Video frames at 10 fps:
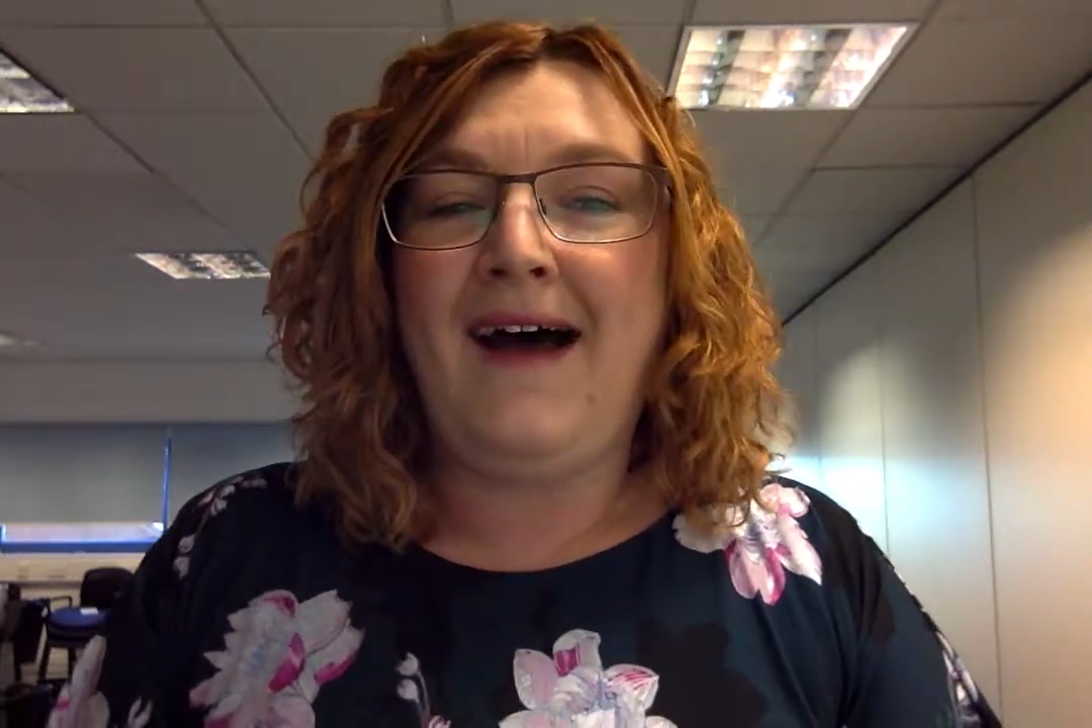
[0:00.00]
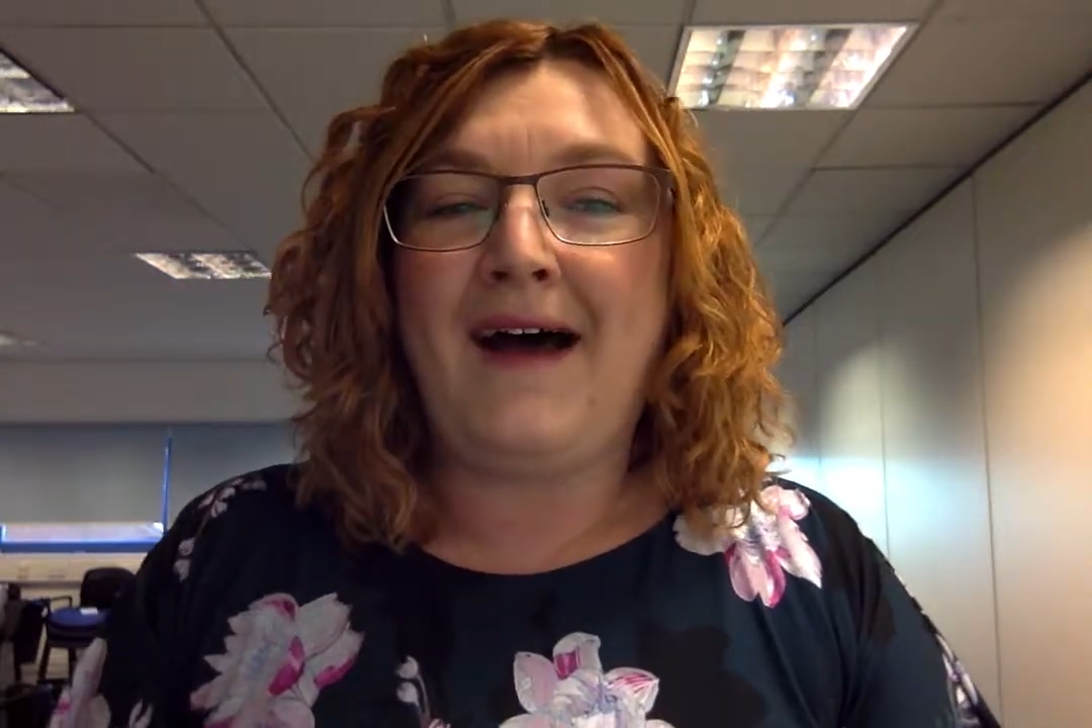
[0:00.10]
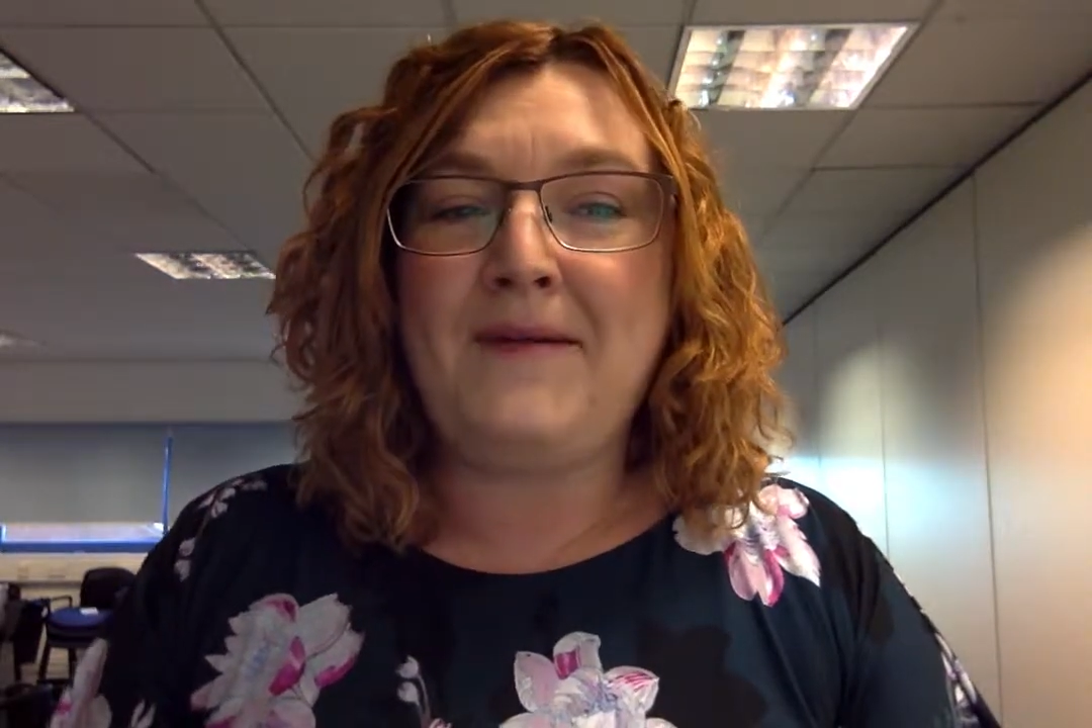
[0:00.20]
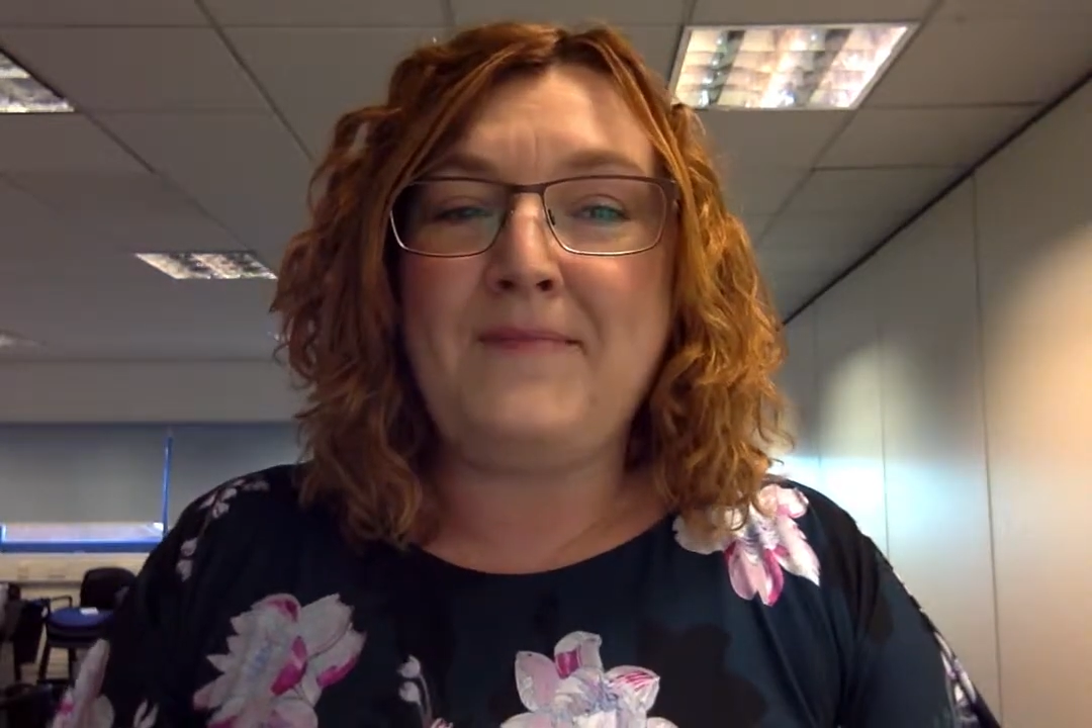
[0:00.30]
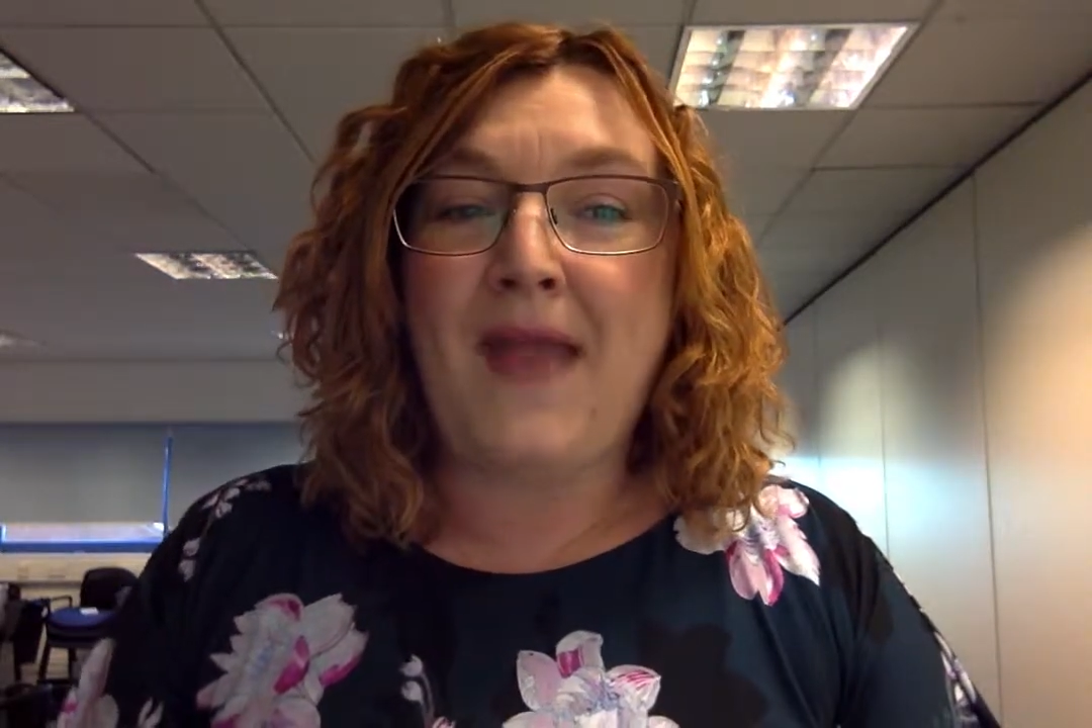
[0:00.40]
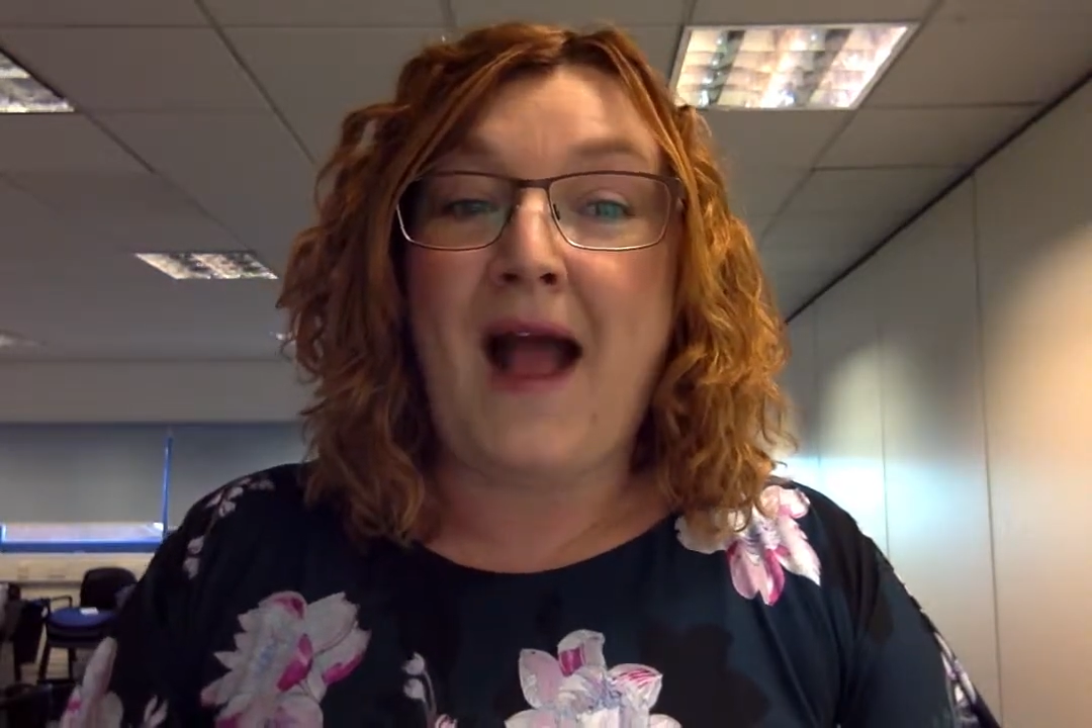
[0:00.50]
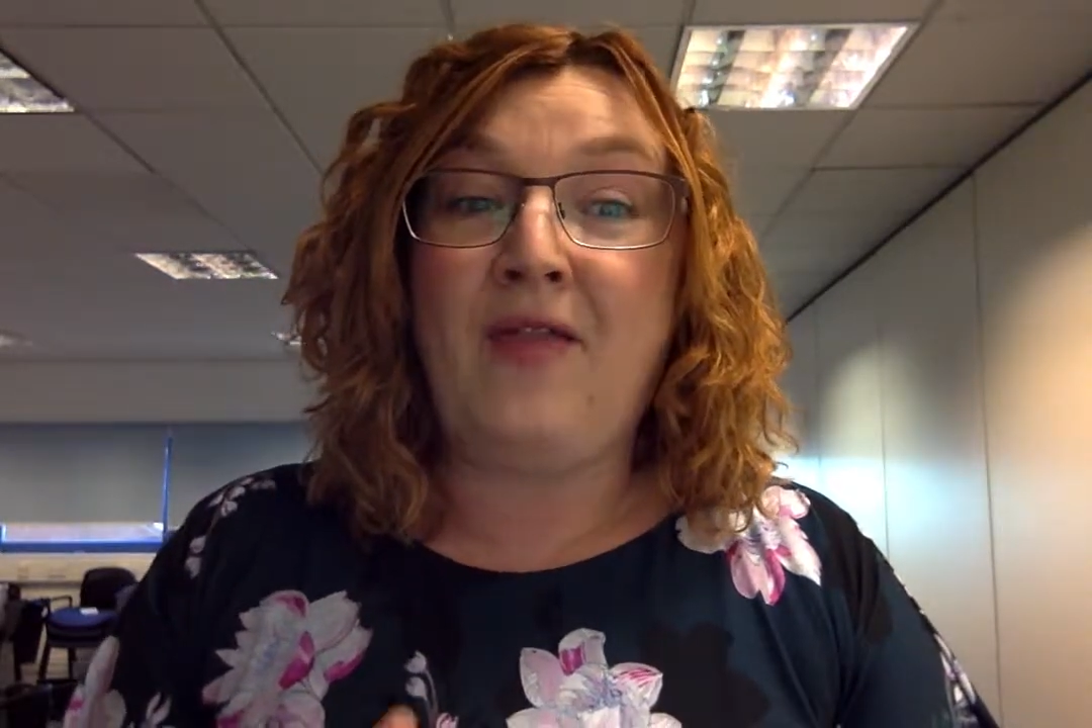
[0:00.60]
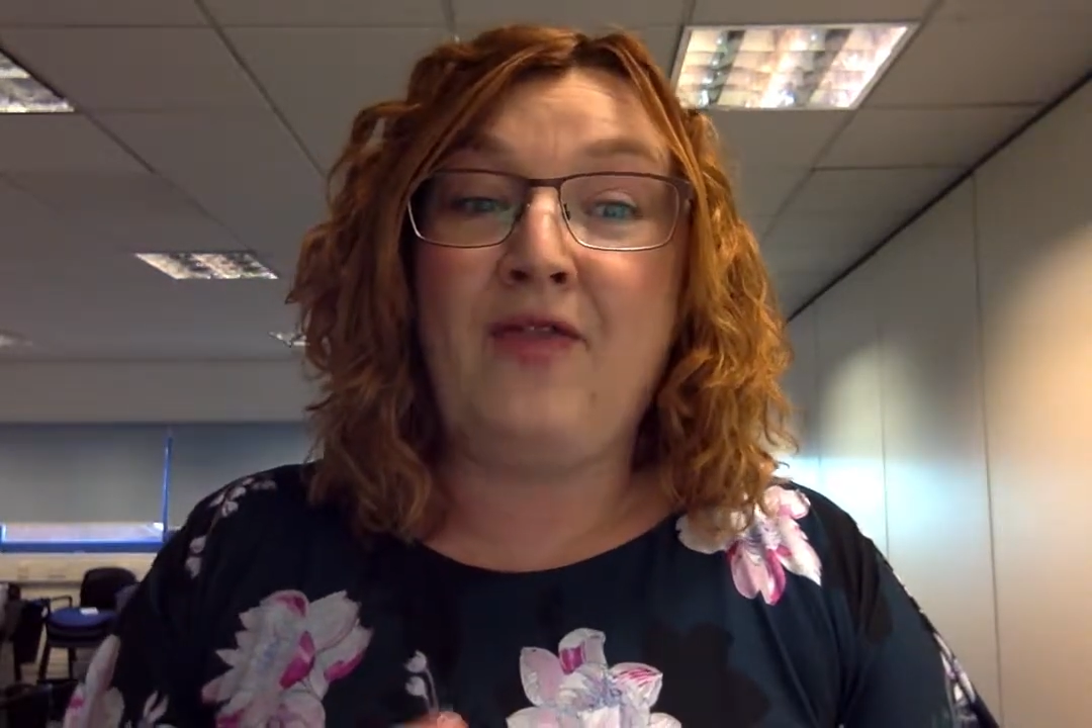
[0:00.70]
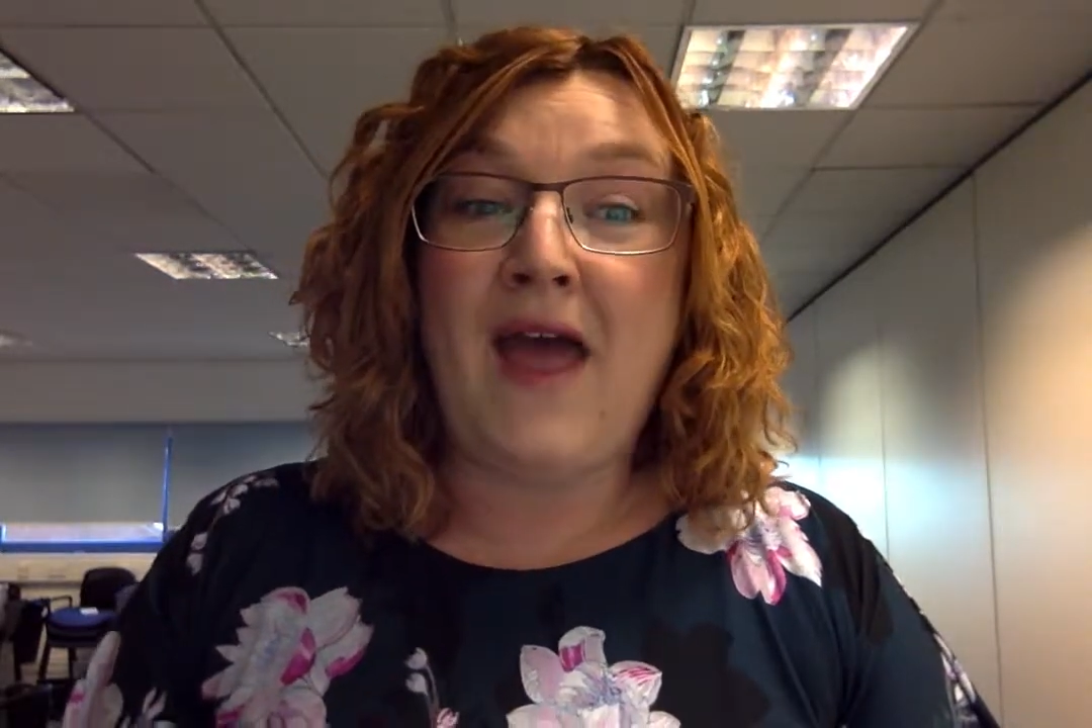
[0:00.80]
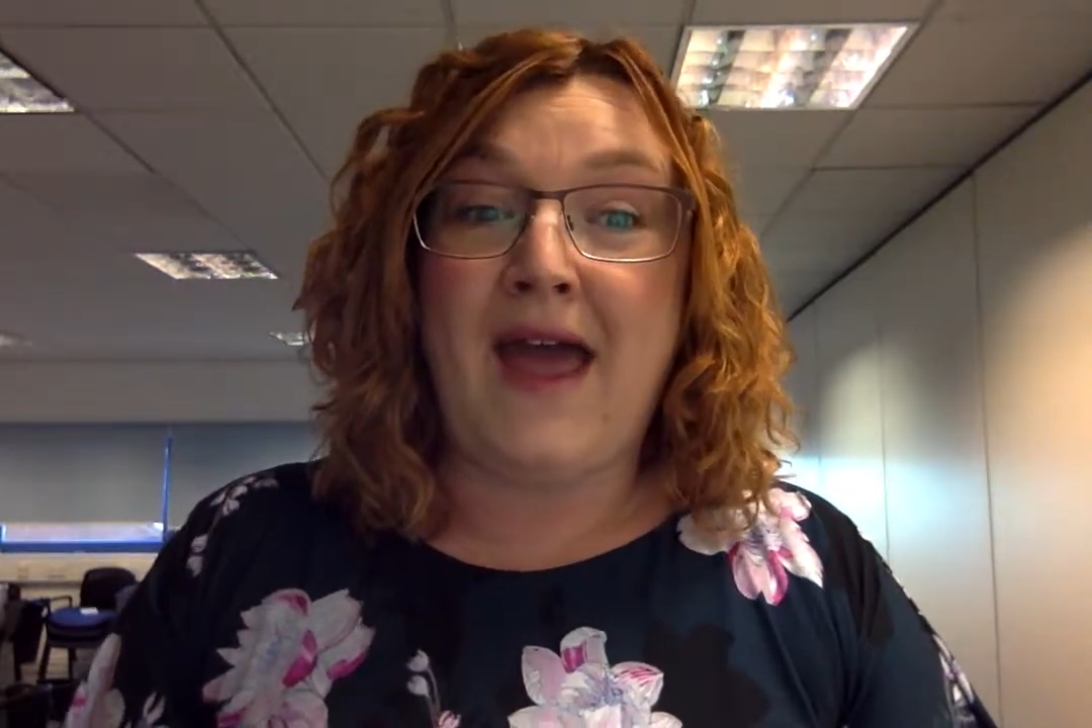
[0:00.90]
And
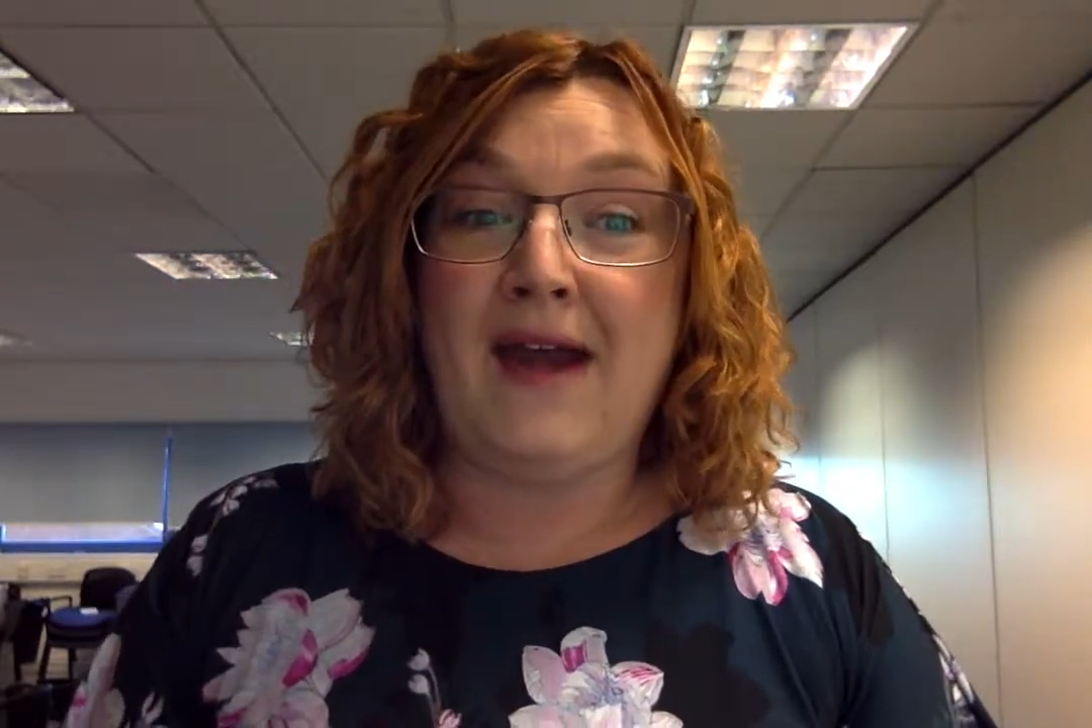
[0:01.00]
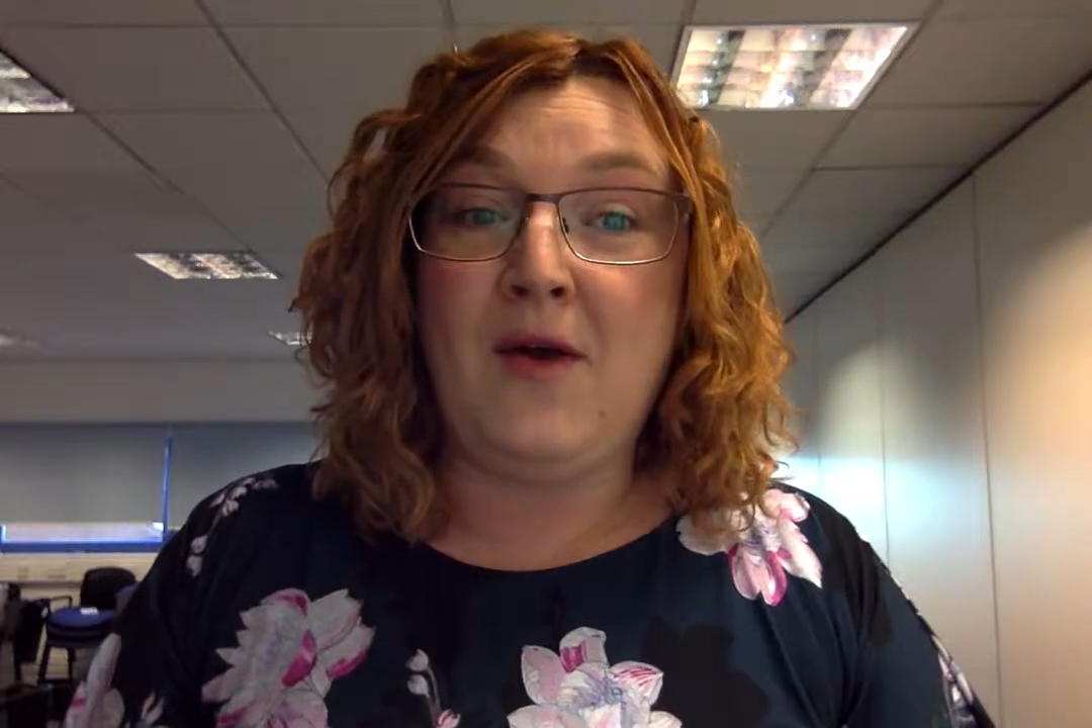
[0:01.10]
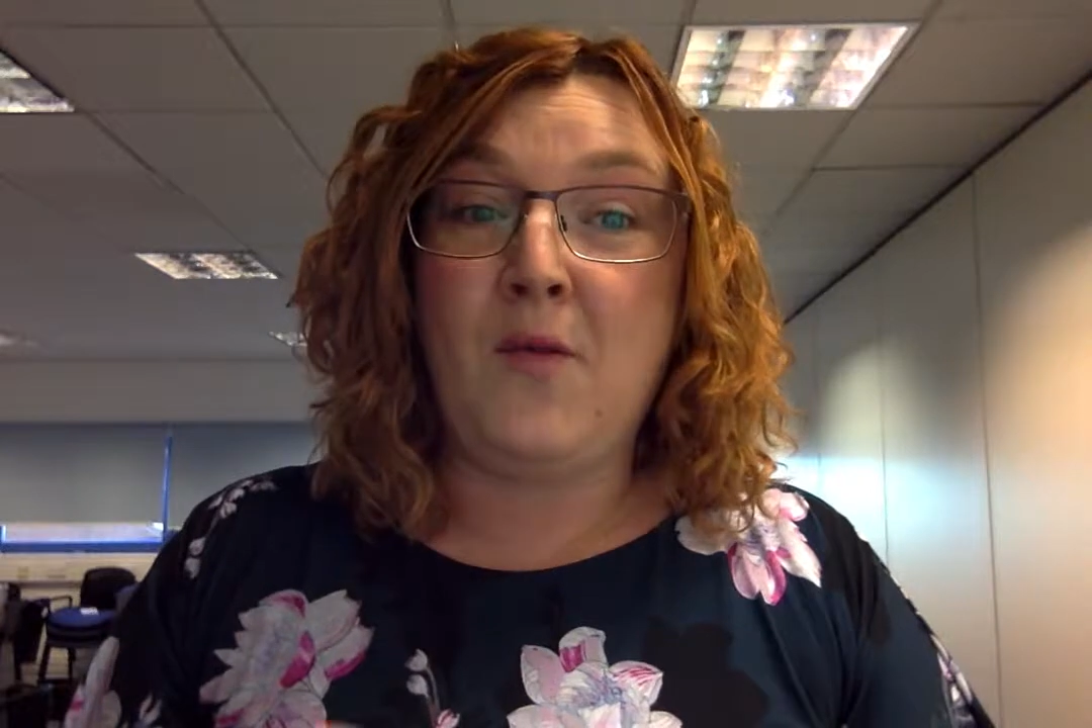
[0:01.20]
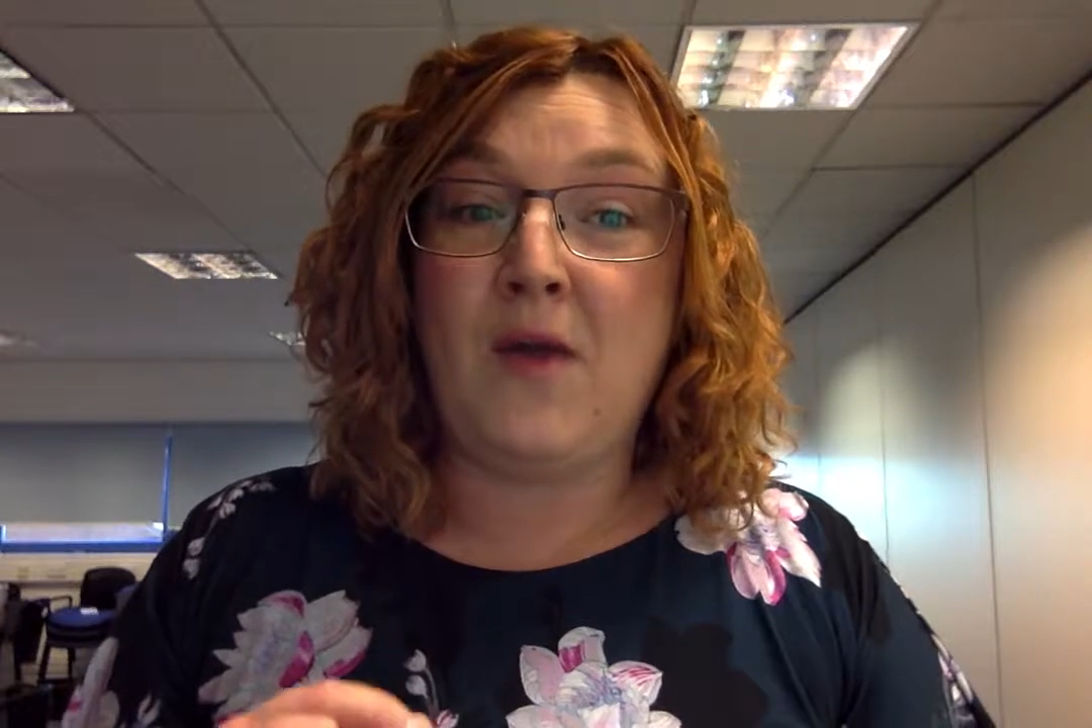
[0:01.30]
then